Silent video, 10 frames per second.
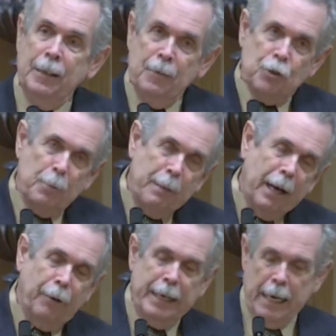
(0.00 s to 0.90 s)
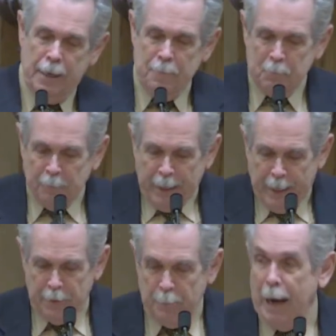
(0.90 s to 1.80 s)
Samaria,
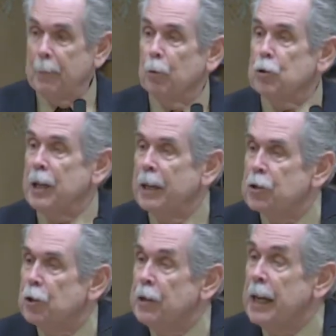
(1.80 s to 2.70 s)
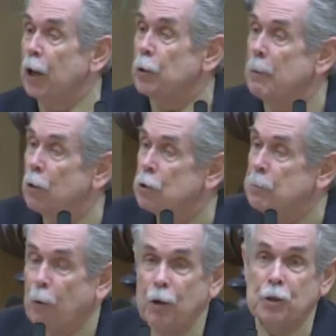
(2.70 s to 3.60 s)
and the Bible says to the
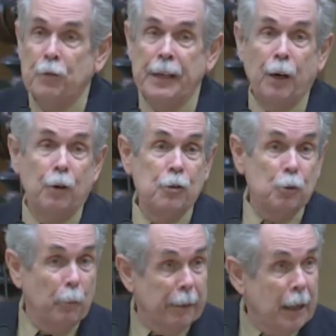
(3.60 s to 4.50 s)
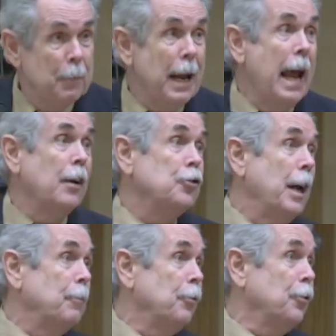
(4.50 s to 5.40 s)
uttermost parts of the earth. So when we come to Acts
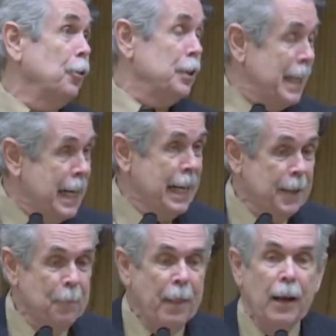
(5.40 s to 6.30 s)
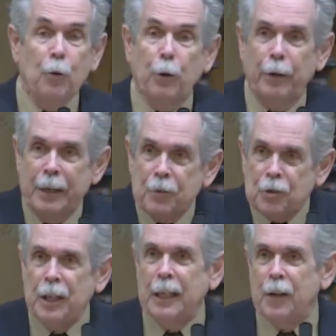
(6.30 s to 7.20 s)
chapter 13, we're in the
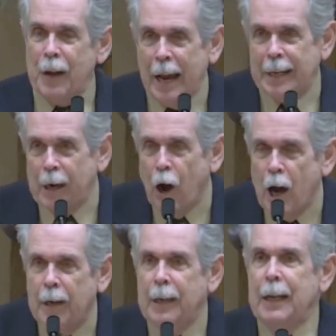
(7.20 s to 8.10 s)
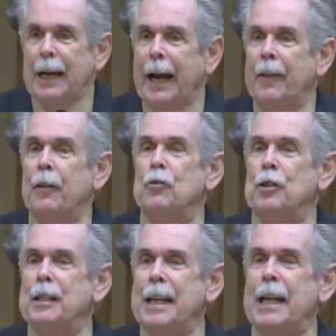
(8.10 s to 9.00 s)
city of Antioch, and there's
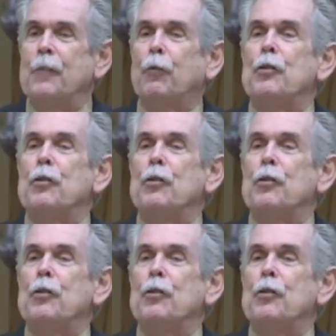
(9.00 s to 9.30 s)
a need for